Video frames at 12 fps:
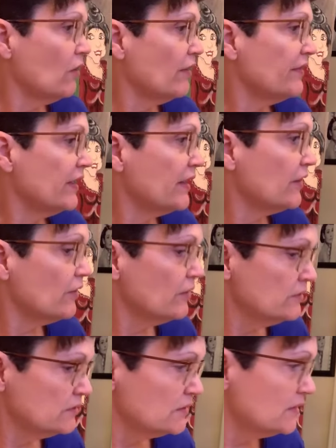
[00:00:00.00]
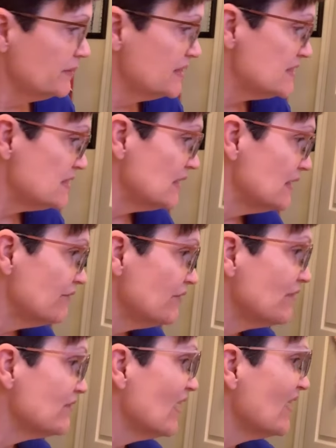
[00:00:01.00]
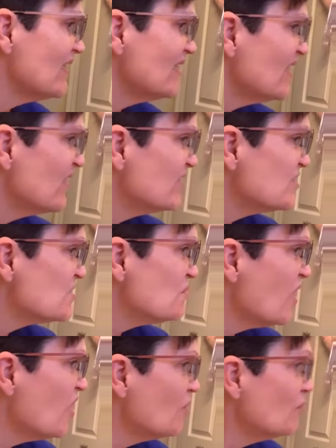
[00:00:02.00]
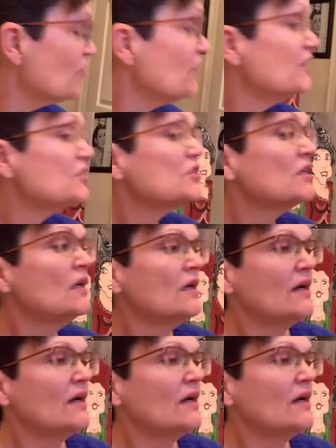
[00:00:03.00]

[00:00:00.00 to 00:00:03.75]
on there. Let me see if I've got another small brush.